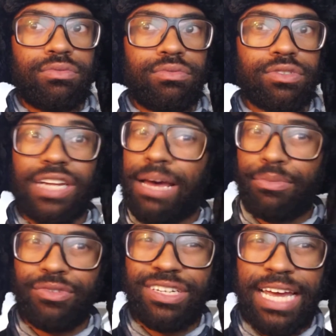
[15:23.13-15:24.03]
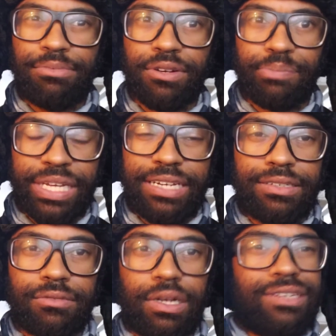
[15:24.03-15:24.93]
What's going to happen with neighboring
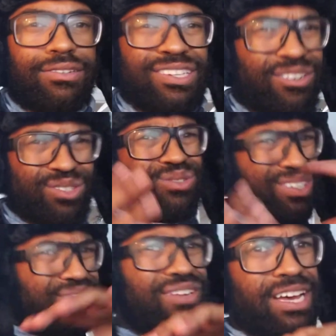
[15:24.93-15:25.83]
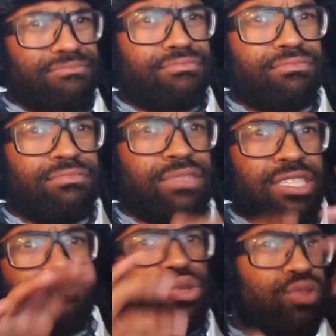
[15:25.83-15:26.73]
planets around it? Are they also going to flop? Is
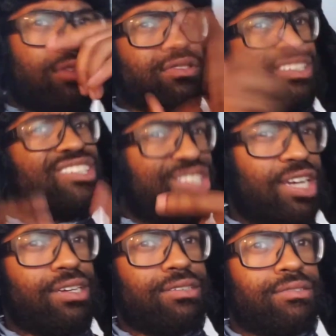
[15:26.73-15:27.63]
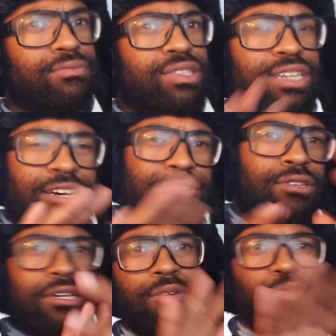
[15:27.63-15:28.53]
the moon also going to change within
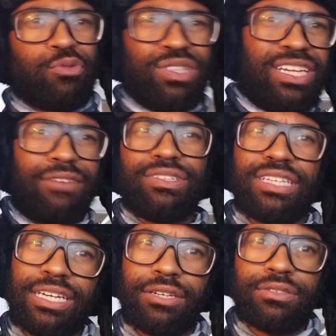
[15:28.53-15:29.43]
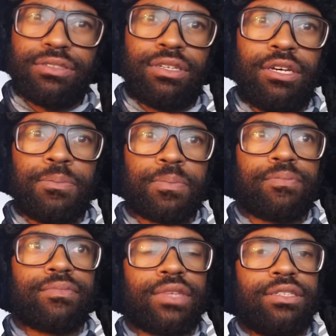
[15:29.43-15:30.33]
everything else?
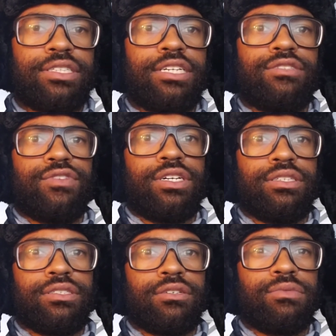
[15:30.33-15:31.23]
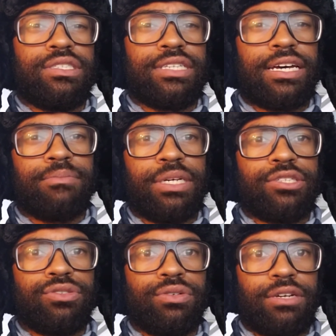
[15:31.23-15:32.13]
Change for us. So we just got to make
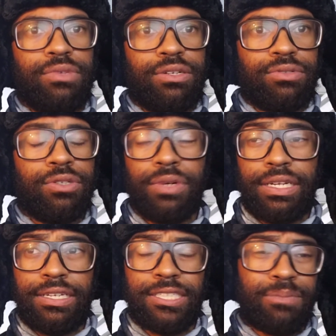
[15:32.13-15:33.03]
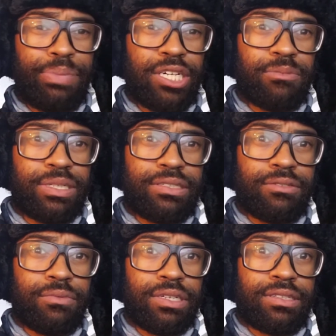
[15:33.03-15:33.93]
sure that we don't do any experiments
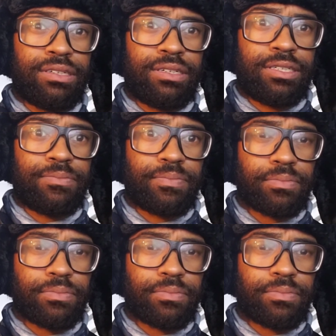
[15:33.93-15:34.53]
with the